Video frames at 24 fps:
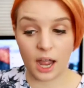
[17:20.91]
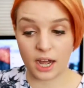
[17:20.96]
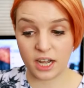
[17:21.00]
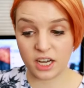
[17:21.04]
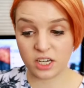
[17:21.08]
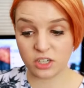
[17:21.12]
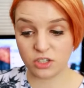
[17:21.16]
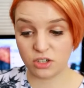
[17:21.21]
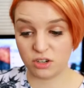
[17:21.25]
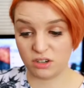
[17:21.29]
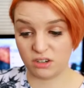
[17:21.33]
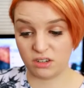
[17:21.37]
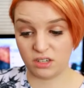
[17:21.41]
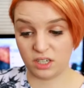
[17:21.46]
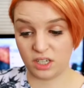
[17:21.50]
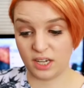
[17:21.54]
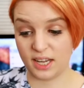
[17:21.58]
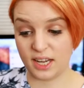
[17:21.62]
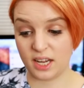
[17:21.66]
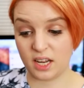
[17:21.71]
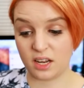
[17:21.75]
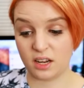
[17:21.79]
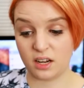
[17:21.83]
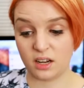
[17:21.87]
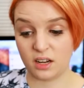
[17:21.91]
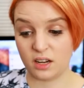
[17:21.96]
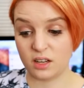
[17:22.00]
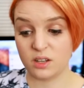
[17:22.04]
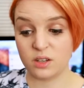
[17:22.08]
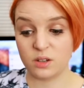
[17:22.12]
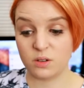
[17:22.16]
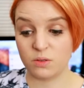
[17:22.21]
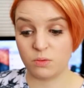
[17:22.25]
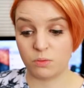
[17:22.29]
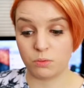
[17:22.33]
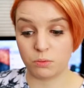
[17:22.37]
and it took like
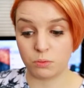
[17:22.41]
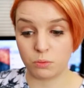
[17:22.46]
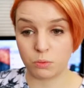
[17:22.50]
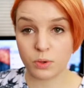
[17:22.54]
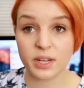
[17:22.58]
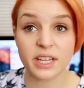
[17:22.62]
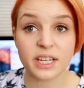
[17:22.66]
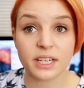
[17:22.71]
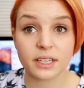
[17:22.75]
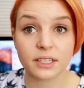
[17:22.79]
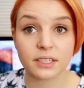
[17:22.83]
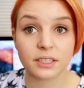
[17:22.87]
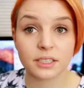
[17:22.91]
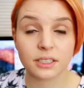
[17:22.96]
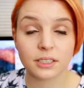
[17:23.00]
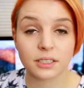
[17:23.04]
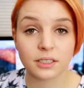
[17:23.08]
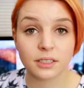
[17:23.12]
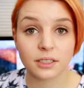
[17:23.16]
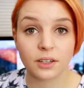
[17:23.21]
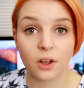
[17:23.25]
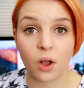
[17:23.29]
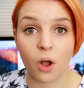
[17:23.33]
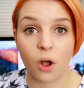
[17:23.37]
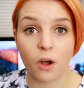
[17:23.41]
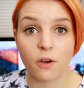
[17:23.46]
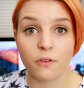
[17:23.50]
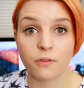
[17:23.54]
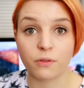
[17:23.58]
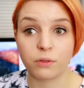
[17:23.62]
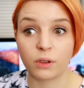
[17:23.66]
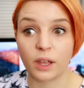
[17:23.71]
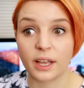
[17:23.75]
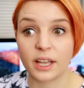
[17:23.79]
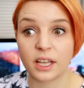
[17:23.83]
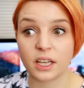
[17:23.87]
weeks
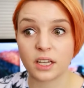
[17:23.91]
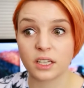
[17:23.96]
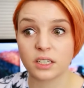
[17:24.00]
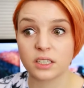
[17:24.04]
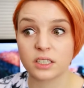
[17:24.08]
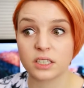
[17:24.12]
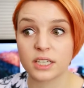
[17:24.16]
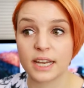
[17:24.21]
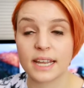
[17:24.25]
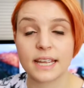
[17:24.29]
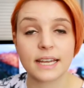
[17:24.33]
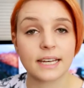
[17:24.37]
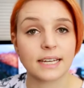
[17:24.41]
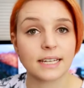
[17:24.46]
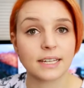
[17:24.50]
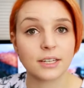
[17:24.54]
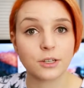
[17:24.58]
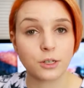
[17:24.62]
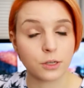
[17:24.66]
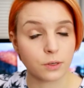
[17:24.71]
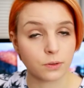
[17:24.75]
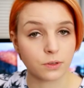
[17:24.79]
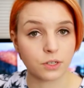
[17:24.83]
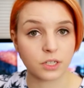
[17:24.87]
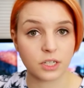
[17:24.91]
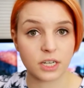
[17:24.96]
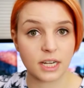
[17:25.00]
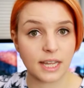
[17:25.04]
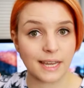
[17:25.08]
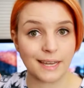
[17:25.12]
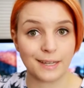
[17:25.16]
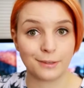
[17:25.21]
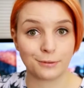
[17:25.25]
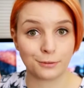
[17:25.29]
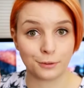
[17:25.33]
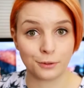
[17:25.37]
of like daily use to
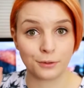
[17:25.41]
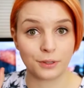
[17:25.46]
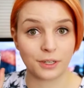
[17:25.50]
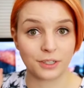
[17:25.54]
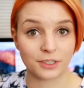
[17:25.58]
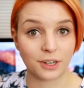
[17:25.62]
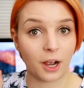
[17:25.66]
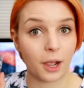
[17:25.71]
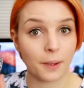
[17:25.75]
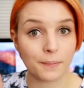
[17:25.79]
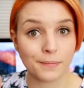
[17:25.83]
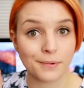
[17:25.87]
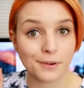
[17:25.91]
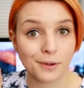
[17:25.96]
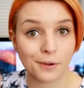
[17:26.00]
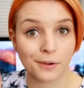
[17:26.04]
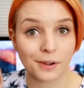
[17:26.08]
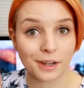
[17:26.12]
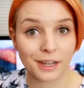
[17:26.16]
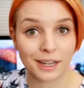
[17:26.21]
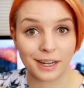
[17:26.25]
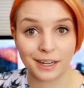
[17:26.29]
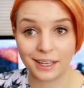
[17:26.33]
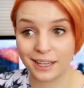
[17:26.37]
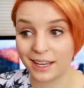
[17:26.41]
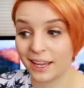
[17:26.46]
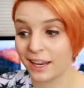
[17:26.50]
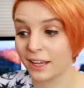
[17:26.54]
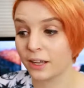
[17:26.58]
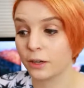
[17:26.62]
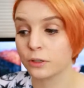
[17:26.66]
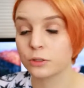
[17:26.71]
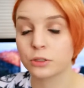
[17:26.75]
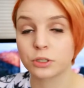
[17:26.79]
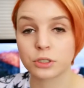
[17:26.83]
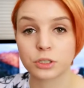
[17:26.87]
get through this. I'm not kidding.
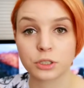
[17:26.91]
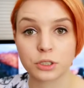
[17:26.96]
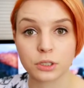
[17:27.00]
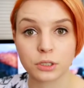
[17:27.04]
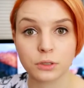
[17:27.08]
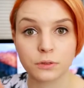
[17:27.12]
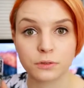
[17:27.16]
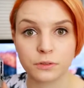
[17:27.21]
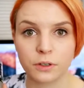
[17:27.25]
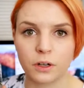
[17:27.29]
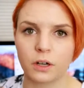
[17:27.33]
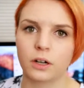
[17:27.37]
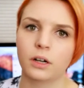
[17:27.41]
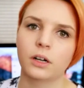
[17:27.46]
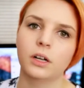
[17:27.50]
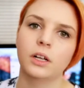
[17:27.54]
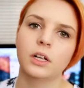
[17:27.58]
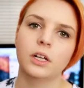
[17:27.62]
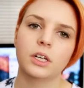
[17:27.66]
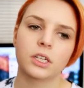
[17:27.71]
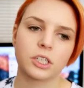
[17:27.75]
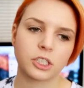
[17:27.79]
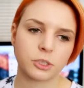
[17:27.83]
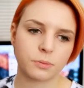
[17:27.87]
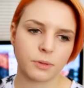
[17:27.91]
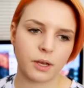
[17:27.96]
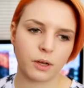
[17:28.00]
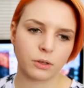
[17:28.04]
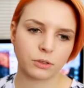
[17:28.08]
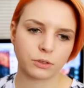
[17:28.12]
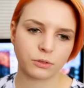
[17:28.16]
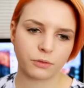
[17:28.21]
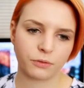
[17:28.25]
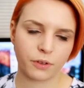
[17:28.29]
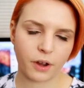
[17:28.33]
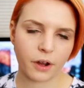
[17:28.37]
It goes so far.
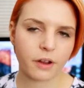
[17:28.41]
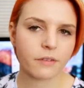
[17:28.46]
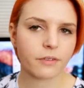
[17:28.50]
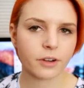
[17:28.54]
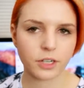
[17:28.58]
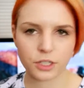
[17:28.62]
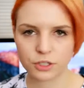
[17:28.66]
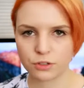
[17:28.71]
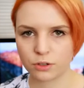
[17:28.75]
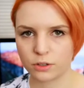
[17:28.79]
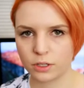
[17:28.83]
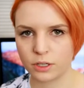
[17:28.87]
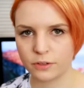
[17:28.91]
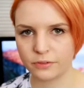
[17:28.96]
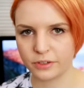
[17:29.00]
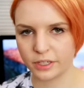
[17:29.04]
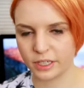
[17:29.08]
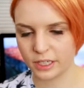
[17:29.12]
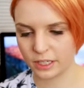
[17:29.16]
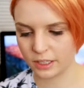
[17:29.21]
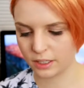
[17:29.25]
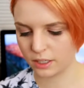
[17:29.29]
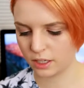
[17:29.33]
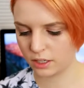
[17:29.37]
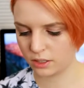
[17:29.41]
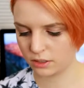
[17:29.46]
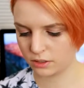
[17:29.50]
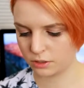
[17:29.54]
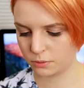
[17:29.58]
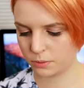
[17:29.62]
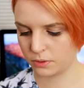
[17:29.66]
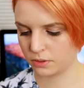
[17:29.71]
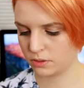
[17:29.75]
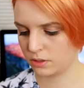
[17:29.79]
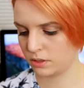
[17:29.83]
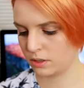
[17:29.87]
Smells very, very strongly vanilla. I
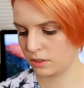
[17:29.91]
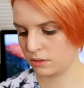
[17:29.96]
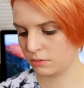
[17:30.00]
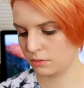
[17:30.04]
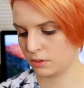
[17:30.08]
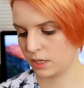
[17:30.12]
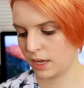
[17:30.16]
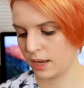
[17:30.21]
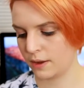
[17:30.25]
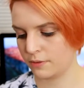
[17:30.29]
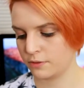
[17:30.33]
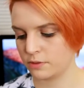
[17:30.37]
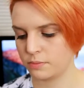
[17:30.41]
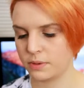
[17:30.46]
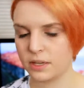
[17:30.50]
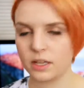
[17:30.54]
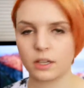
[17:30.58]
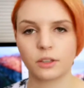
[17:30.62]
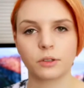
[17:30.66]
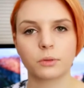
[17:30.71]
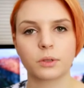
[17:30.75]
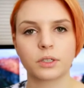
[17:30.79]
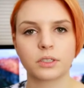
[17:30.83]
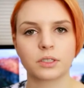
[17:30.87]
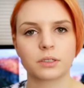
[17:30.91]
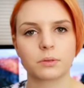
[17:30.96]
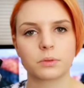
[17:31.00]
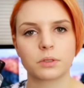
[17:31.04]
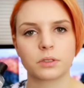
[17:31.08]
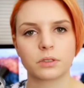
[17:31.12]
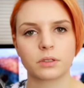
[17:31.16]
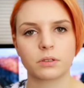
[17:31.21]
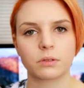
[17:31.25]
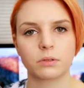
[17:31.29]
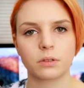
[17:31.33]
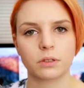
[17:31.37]
suppose it would have to be, otherwise they
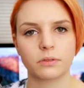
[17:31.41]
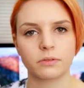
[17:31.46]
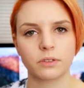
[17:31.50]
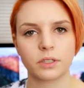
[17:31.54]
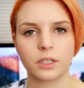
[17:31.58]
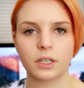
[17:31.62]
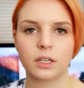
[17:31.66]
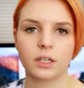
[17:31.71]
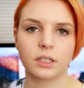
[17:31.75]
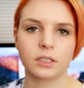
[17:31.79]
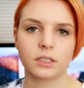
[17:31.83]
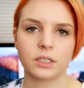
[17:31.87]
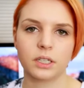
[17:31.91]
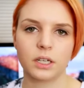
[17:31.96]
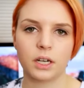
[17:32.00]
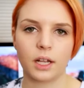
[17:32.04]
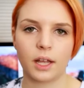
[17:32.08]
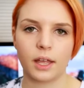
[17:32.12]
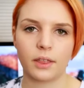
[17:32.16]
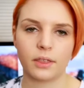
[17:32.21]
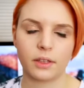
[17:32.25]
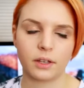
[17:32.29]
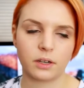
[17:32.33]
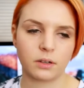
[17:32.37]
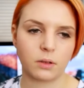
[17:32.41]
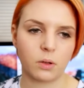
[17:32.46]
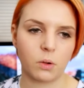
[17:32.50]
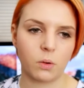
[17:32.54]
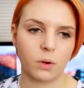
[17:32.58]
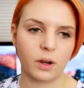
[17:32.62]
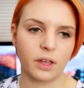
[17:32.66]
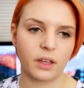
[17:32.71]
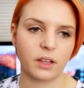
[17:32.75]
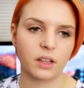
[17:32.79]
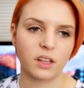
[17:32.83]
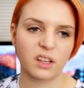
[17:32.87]
wouldn't call it Vanilla D-Light. They'd
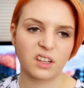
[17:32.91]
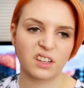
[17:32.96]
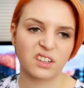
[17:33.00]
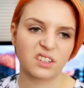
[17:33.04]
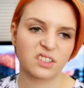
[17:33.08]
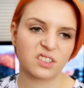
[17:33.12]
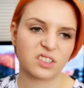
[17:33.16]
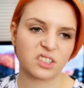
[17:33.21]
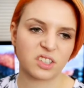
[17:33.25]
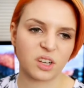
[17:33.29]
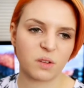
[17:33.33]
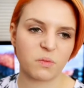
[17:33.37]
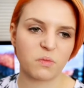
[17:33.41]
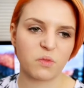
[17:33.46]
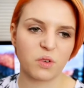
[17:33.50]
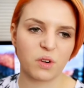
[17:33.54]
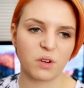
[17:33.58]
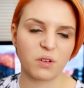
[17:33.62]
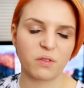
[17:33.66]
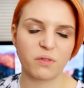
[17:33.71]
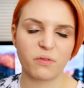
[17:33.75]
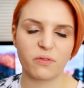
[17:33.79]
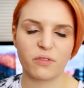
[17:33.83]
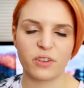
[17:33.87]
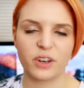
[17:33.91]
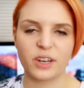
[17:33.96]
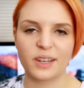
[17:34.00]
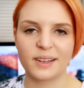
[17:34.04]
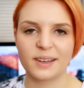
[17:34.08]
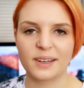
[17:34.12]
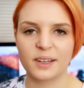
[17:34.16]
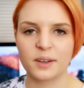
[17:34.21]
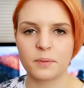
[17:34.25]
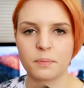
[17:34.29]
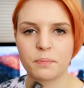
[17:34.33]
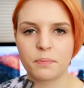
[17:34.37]
call it somewhat
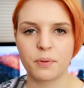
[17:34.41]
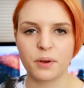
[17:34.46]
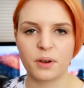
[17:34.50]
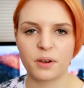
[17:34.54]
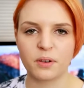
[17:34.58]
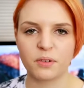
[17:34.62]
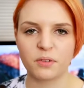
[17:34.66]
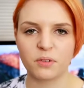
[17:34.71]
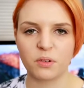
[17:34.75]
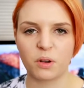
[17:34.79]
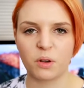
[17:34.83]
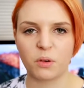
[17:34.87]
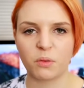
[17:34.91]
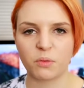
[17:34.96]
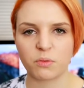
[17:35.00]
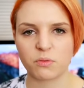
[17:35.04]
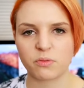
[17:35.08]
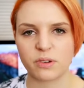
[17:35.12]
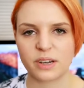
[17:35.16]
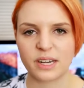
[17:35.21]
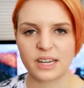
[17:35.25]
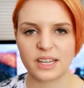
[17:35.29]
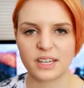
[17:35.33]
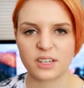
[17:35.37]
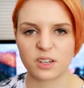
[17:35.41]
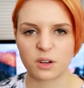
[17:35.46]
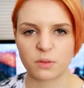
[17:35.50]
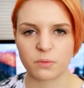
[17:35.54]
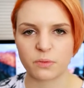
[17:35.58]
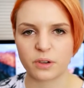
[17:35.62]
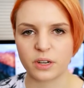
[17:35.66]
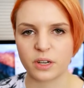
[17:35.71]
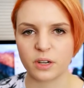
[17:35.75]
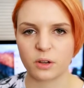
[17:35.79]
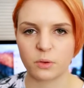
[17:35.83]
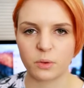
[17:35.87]
vanilla, but not really,
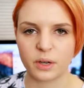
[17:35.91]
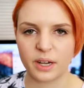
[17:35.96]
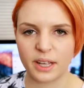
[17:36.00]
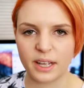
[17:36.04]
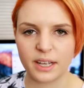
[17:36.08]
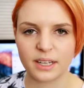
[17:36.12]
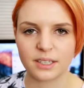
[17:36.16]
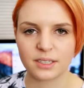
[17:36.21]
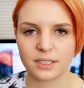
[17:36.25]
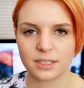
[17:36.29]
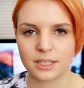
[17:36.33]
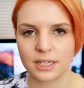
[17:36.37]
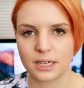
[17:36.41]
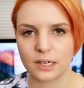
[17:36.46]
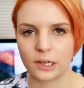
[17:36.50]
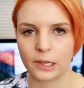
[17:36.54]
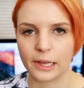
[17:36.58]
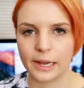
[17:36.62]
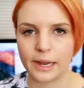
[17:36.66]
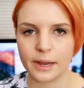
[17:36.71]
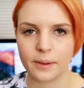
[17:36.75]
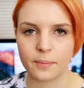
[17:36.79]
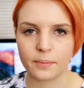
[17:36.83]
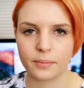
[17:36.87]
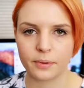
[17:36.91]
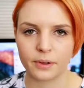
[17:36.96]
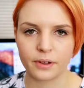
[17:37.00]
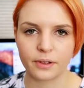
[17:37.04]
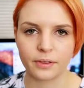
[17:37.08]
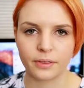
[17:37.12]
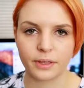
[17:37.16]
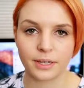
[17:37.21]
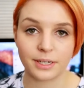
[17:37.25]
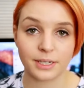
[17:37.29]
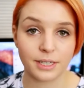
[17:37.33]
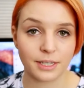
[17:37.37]
don't really know what it is, D-Light,
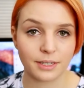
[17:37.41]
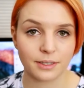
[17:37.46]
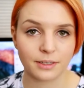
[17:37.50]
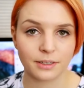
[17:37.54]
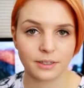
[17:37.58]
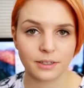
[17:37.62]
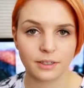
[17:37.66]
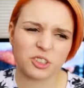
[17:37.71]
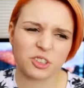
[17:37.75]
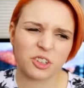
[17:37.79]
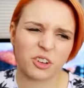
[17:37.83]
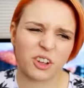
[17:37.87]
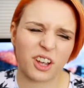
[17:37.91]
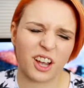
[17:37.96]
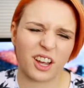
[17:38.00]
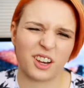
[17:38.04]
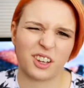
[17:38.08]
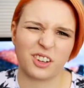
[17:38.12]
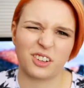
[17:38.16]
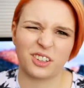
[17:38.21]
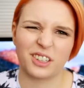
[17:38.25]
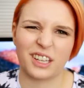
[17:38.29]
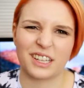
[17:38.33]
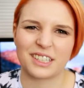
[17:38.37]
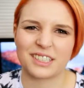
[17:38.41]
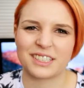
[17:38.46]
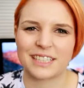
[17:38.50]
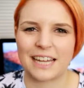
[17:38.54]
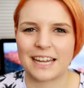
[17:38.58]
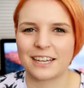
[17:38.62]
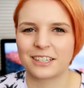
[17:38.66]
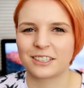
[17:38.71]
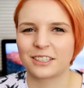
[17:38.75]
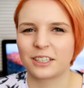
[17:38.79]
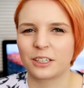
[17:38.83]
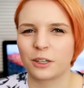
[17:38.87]
but they didn't. It's also kind of got that
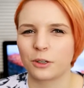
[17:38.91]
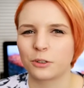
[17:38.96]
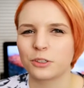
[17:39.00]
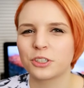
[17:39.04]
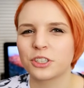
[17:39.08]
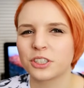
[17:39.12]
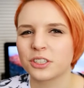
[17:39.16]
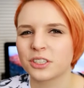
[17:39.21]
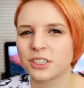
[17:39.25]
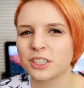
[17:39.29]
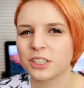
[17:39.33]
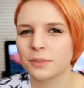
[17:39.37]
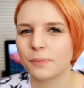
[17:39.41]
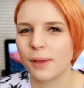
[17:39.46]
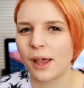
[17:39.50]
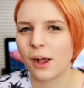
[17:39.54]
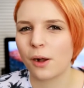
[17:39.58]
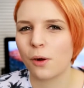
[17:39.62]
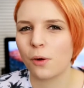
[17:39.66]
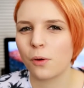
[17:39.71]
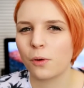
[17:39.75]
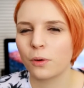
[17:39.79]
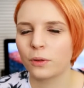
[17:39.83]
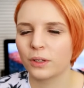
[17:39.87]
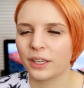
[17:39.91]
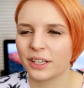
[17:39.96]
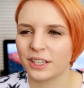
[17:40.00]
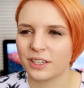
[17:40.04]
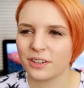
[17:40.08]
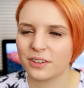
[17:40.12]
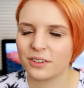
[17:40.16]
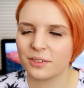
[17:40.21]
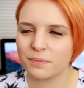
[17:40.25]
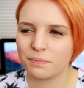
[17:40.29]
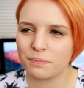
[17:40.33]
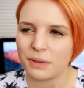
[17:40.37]
standard lotion smell,
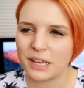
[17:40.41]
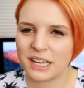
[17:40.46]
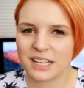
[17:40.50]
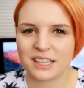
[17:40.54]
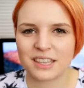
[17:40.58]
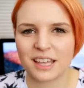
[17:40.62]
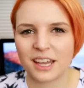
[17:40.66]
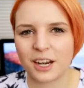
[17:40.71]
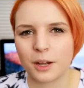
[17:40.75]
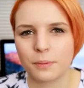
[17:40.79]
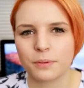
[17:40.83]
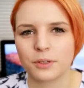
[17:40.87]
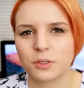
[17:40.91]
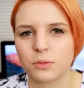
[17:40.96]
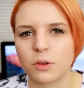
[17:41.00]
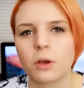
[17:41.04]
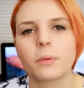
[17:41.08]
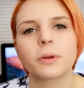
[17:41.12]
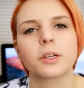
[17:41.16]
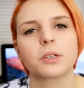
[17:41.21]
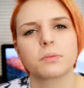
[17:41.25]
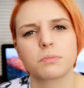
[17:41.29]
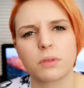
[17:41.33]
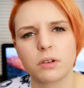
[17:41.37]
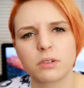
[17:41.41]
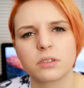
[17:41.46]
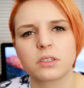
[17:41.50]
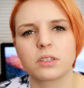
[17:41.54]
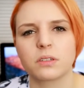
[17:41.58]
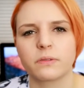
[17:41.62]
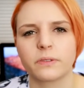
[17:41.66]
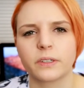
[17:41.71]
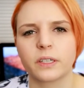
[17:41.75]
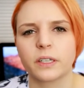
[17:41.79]
like you can pick that up as well, but it's mostly